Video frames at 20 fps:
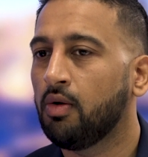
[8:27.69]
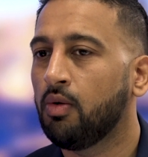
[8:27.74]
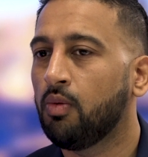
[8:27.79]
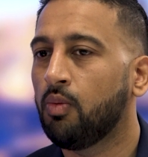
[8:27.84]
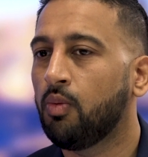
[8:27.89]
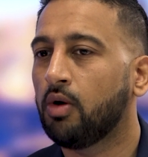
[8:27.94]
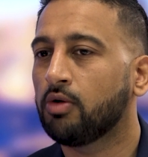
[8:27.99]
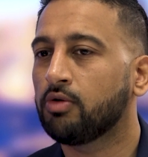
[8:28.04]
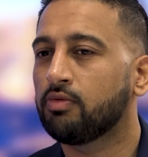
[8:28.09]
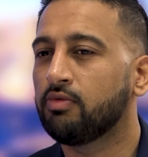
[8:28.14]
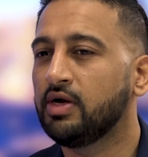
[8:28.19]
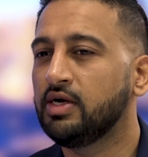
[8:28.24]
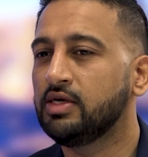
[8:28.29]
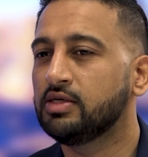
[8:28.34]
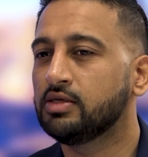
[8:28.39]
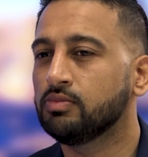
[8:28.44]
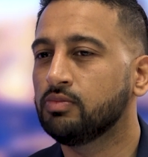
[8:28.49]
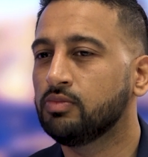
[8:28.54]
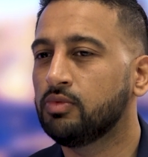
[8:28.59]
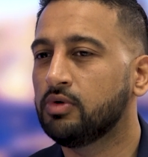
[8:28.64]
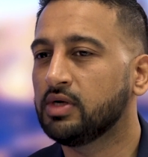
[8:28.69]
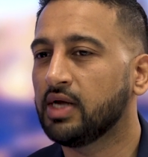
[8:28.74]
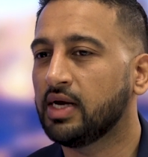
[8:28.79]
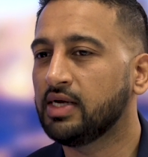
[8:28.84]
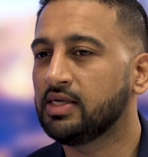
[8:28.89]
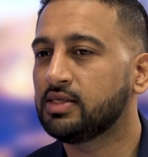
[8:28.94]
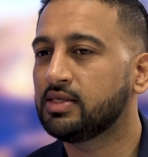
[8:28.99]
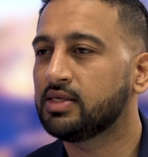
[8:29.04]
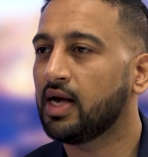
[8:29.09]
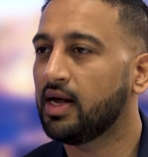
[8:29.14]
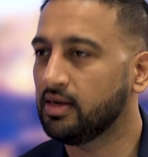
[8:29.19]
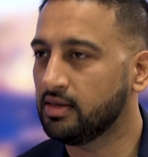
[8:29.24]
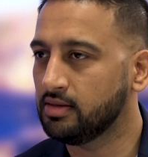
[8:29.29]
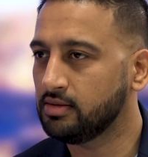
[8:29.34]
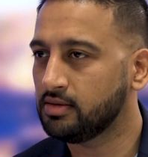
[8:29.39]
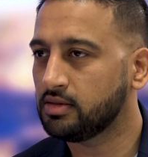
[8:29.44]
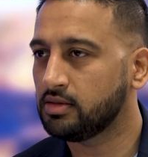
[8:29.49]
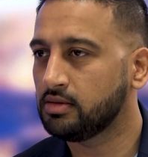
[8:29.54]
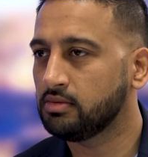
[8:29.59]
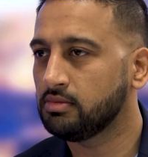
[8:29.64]
what reason would a
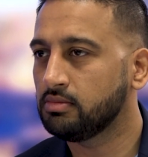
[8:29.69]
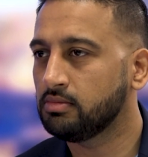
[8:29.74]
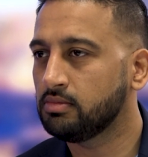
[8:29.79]
tenant,